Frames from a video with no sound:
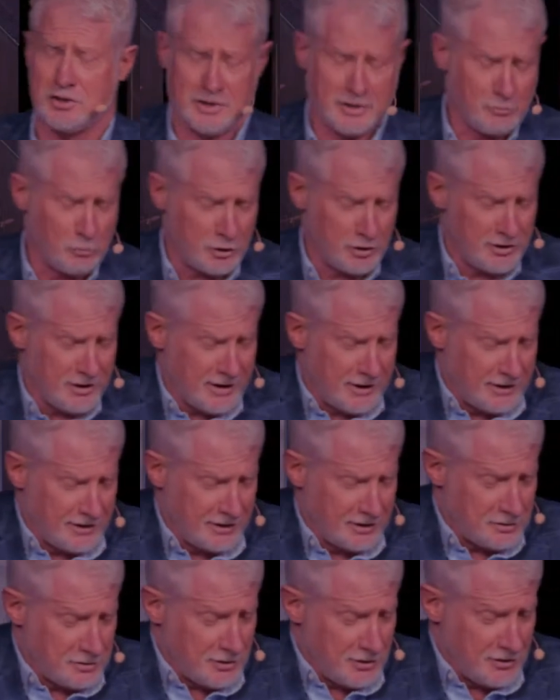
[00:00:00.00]
in one day.
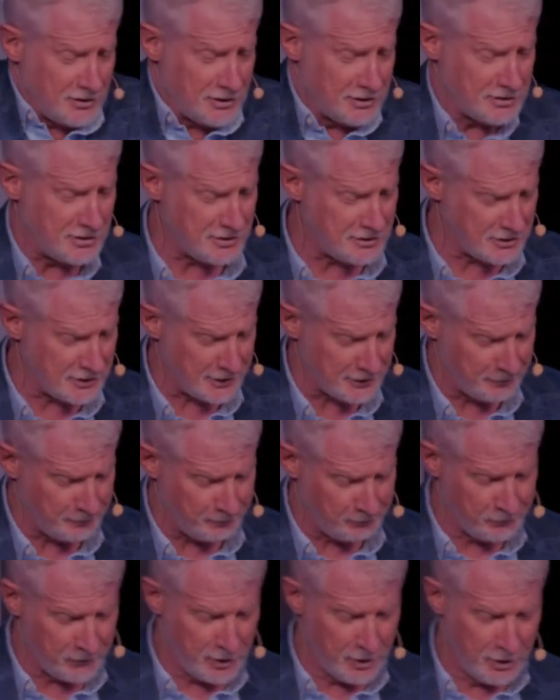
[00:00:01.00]
These are the things he said.
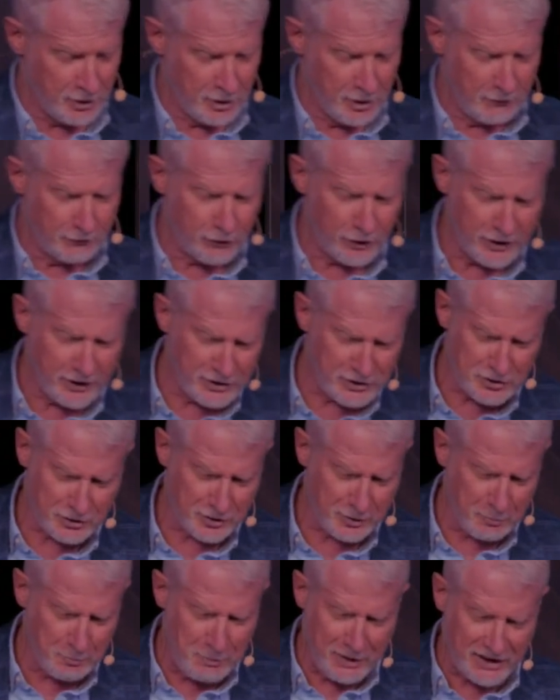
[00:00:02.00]
Friends are the
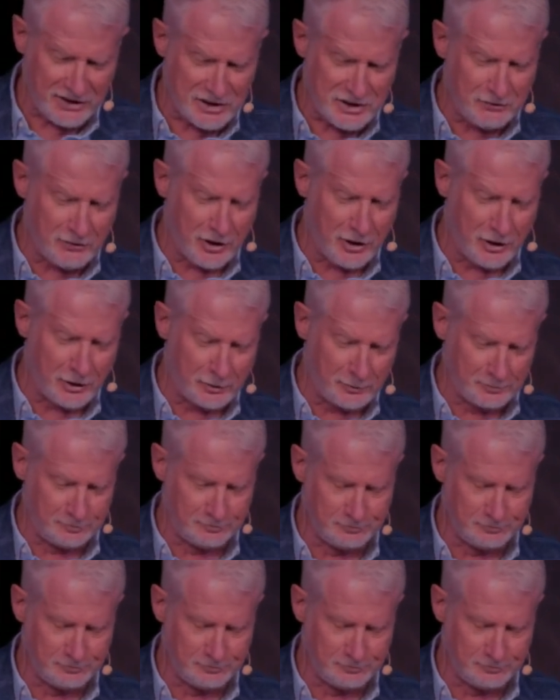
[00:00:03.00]
best of all.